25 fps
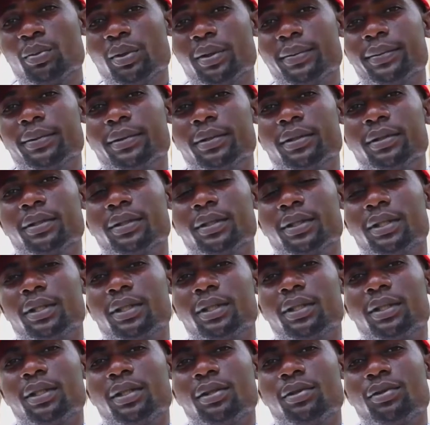bob.
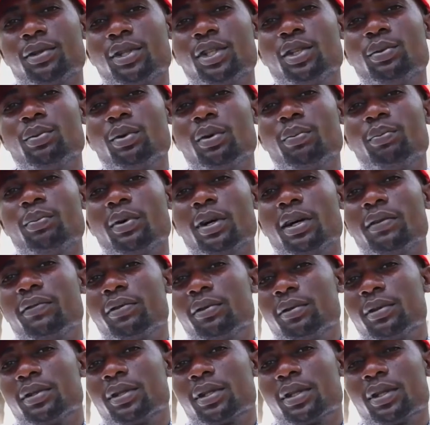20 bob per
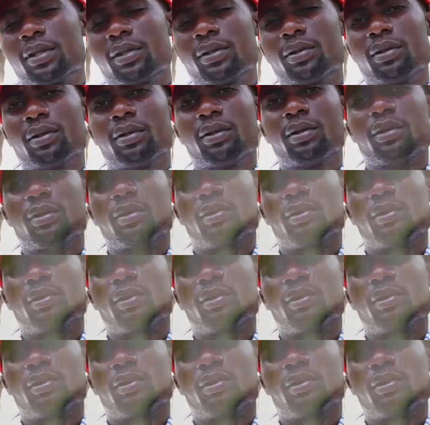fruit. So